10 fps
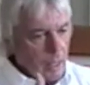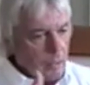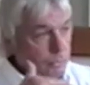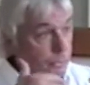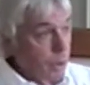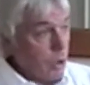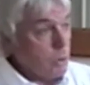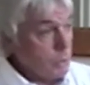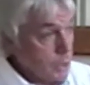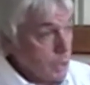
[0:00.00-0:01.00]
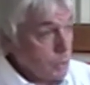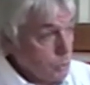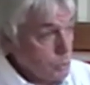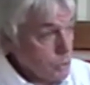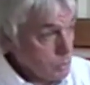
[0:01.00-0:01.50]
flow
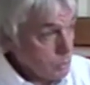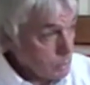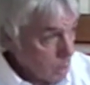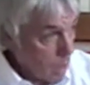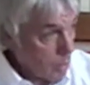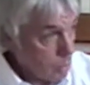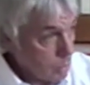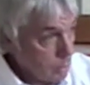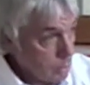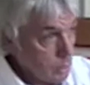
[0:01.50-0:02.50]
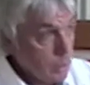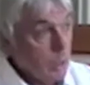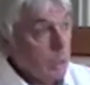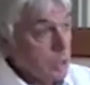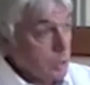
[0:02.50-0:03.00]
equals go,
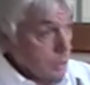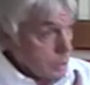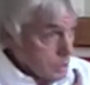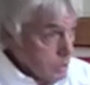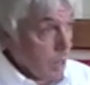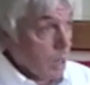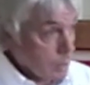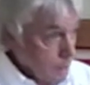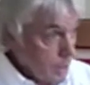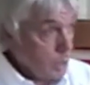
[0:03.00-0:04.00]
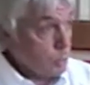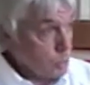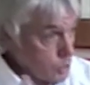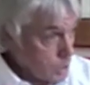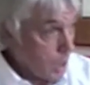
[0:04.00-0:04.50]
stuck
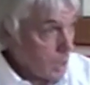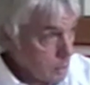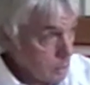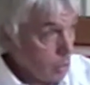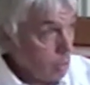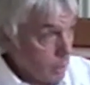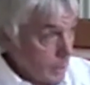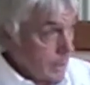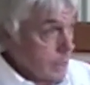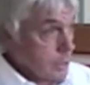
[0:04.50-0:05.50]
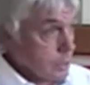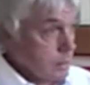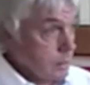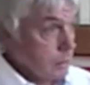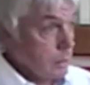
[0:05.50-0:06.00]
equals chuck, or at
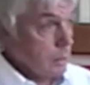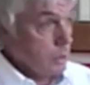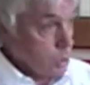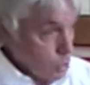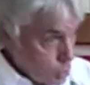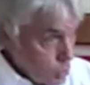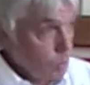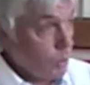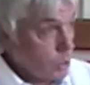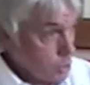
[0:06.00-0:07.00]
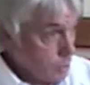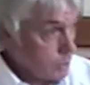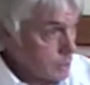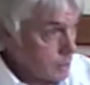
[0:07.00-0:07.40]
least do what you're doing